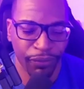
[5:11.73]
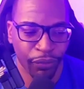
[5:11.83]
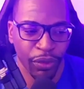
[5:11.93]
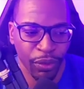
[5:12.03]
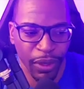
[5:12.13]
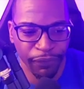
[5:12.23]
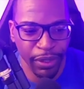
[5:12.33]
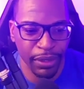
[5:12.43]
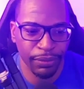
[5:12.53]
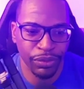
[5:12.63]
if
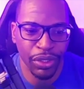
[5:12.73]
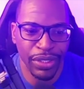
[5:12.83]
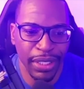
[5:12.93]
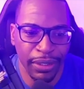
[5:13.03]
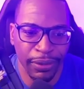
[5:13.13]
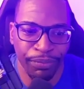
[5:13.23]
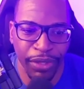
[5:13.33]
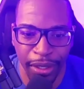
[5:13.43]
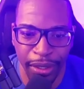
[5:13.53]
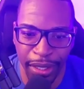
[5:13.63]
consider a
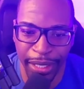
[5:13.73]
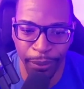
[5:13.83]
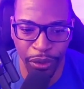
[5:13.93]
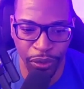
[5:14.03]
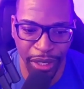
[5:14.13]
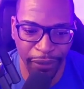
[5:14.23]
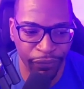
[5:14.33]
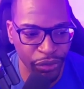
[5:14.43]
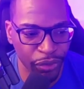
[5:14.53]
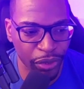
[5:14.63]
network or
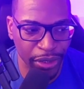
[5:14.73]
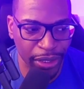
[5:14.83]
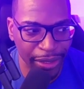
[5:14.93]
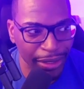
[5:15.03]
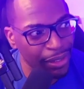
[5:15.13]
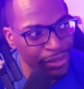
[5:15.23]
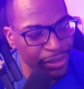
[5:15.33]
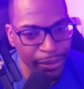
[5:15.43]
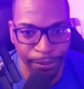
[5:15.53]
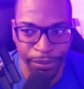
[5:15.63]
infrastructure like
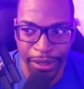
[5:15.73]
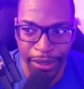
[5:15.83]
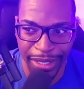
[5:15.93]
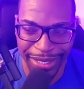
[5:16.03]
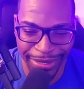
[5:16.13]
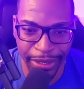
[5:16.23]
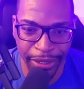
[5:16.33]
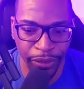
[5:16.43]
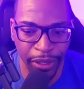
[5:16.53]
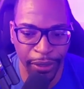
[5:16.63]
a city,
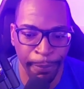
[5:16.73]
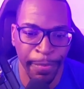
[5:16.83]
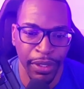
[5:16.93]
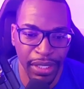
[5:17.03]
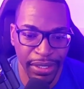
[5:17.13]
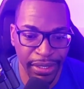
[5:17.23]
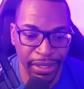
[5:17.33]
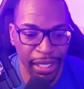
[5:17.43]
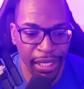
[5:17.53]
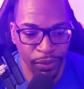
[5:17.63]
right? A city has
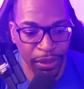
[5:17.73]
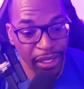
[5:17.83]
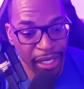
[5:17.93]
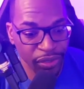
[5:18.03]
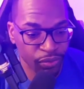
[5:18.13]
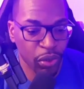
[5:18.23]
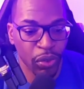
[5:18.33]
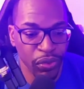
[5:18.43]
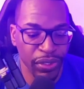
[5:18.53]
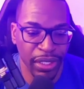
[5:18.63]
what? It has roads
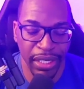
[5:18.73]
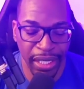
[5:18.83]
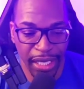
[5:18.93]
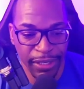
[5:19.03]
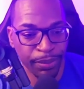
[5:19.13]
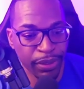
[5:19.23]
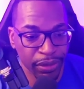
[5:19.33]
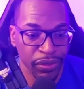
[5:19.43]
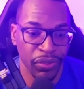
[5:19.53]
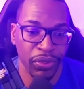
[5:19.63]
and then it has buildings.
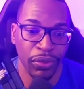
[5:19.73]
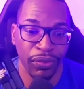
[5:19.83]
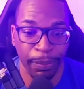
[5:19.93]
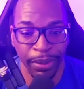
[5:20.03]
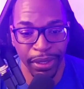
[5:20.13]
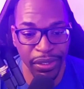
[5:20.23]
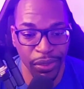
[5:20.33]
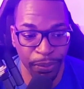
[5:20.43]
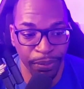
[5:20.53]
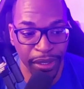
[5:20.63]
So the buildings would
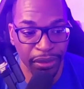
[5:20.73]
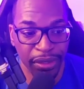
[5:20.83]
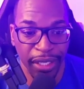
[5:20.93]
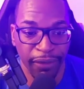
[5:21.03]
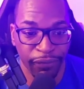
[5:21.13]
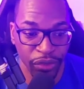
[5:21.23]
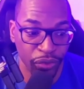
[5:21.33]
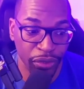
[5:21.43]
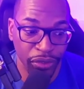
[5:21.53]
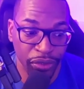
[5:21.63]
be the
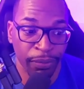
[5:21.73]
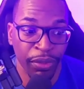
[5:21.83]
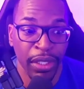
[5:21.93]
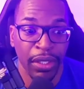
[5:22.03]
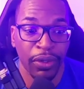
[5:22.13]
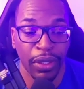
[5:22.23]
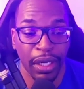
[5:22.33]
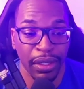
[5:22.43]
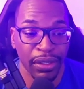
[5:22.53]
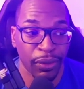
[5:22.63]
infrastructure, right? It
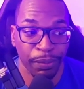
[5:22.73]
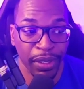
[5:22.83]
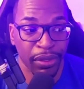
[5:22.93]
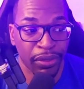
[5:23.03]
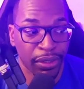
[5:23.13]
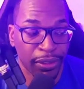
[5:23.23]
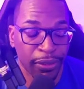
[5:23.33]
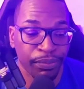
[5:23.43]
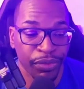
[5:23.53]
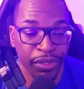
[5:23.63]
will be the
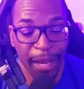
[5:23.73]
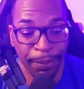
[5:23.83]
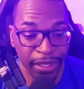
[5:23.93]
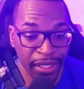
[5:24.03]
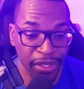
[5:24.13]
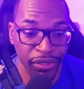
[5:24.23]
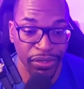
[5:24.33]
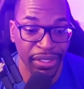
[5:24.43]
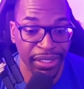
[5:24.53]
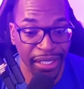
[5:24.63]
applications, the
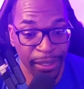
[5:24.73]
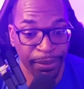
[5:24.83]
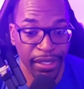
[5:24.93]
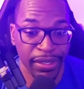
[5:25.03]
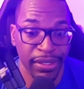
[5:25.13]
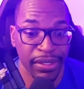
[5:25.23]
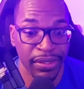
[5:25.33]
databases,